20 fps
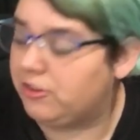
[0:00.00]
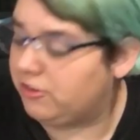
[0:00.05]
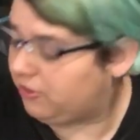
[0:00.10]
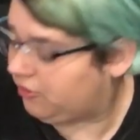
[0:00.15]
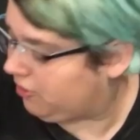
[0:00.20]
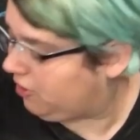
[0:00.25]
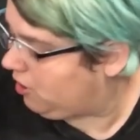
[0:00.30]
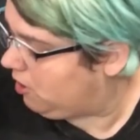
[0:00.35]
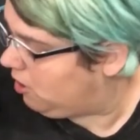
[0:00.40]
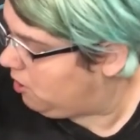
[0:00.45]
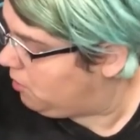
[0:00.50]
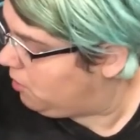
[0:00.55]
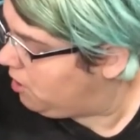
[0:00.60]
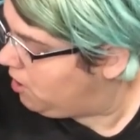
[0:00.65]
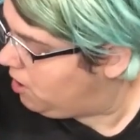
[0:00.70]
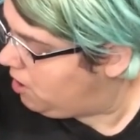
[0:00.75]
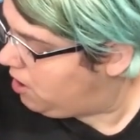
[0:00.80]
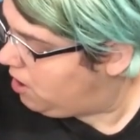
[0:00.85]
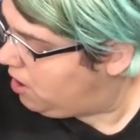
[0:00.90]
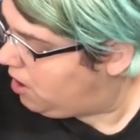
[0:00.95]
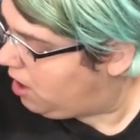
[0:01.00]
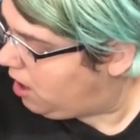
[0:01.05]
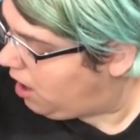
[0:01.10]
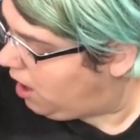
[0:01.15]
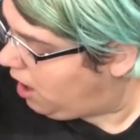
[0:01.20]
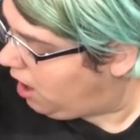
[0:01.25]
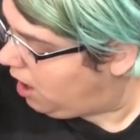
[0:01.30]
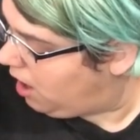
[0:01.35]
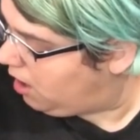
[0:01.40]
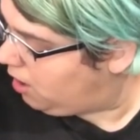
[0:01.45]
So
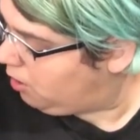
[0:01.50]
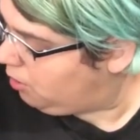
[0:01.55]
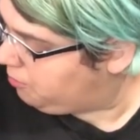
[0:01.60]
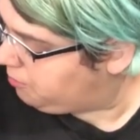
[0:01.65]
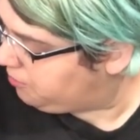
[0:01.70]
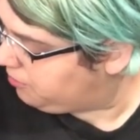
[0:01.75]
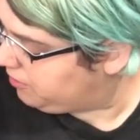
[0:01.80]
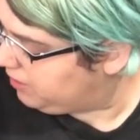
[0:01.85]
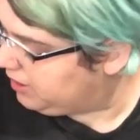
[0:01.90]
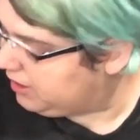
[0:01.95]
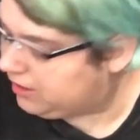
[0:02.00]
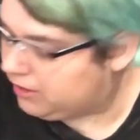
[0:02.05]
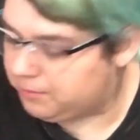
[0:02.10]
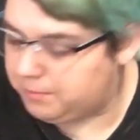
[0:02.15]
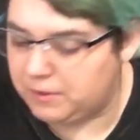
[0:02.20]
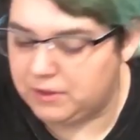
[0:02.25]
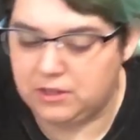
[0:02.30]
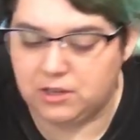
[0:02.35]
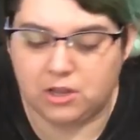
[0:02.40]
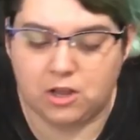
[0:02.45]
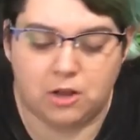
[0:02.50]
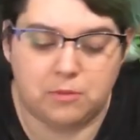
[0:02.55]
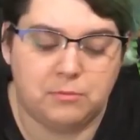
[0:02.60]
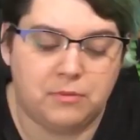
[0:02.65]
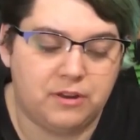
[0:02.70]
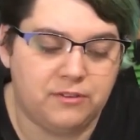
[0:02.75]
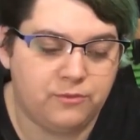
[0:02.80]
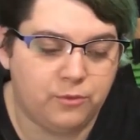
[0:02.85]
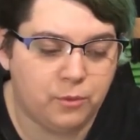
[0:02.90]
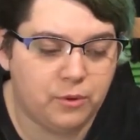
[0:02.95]
hopefully, depending on
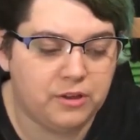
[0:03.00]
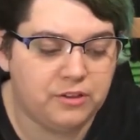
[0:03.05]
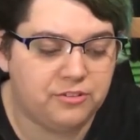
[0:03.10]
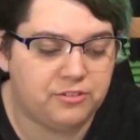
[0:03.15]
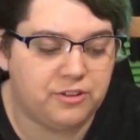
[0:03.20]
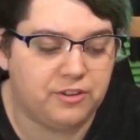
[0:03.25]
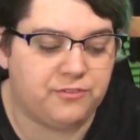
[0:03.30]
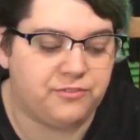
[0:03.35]
my voice,